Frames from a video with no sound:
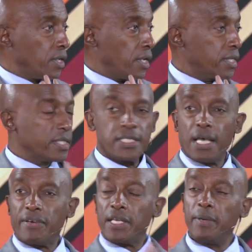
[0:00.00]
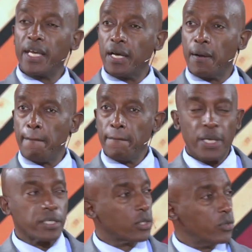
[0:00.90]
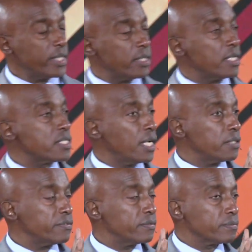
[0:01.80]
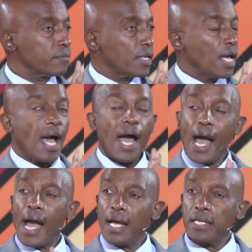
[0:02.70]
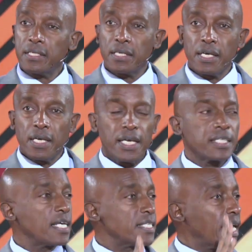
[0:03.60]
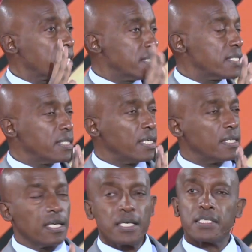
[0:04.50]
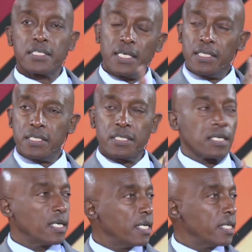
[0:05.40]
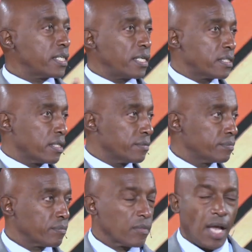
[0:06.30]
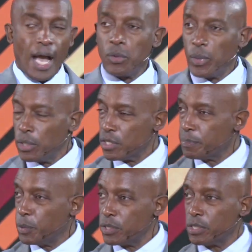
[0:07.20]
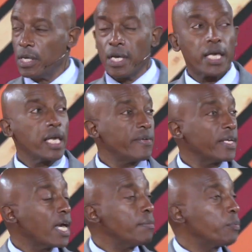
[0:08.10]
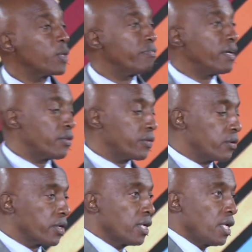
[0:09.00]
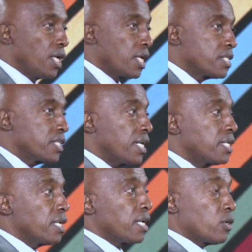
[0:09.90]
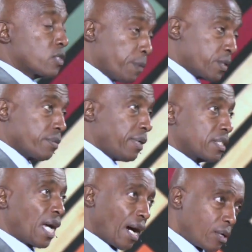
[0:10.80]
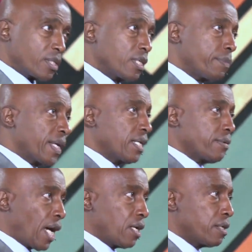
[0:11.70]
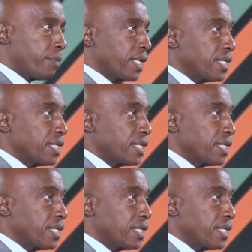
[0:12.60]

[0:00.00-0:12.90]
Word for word: It didn't have any maker, it created itself and it has existed since eternity. And when he was pushed, he even came up with a further theory. He said, he was pushed about how did it begin? How did it begin?